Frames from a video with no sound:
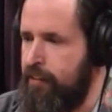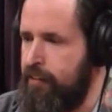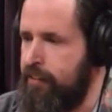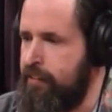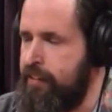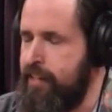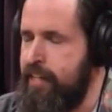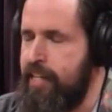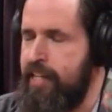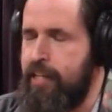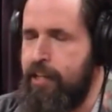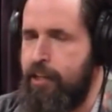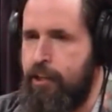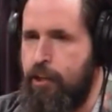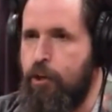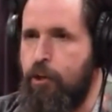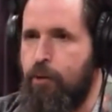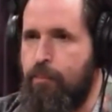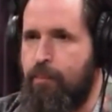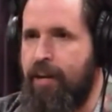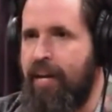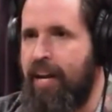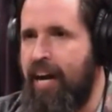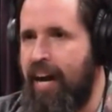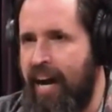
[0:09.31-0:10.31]

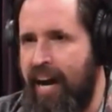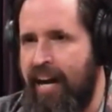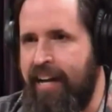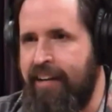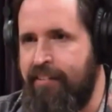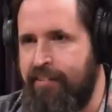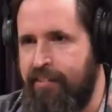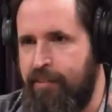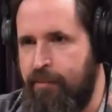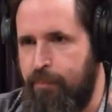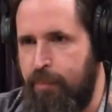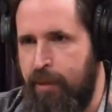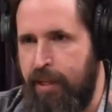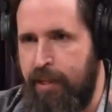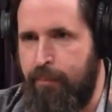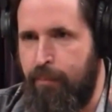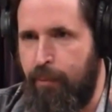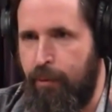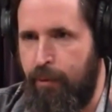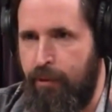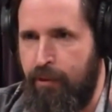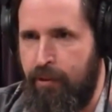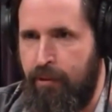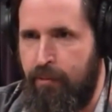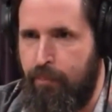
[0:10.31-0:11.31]
dehumanized
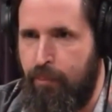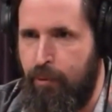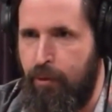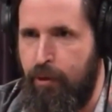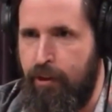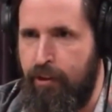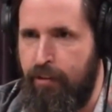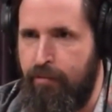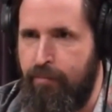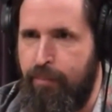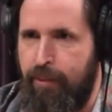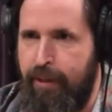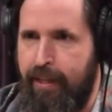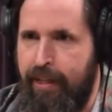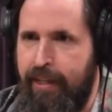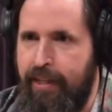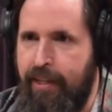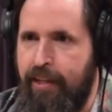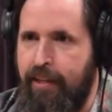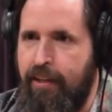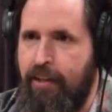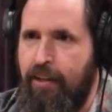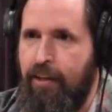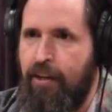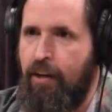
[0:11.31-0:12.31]
people to the point of being